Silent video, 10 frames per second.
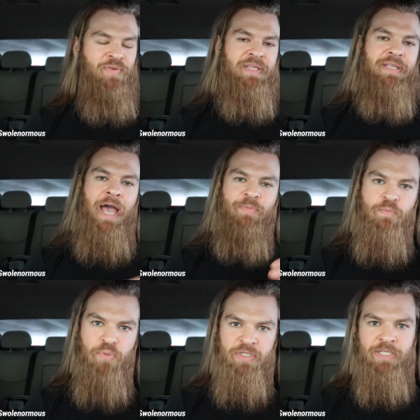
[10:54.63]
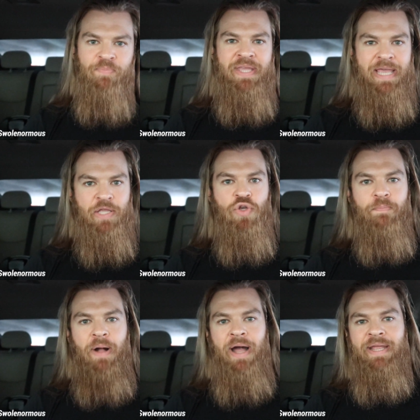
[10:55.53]
every time you put something in
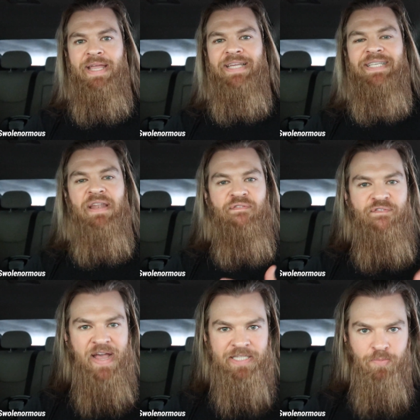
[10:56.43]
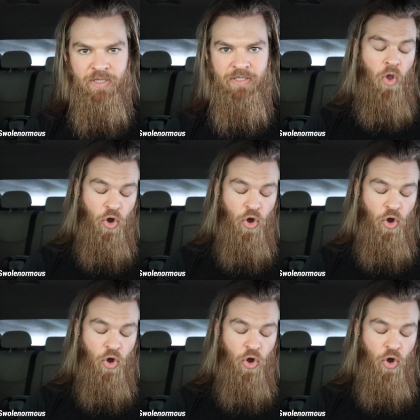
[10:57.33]
your body is an investment.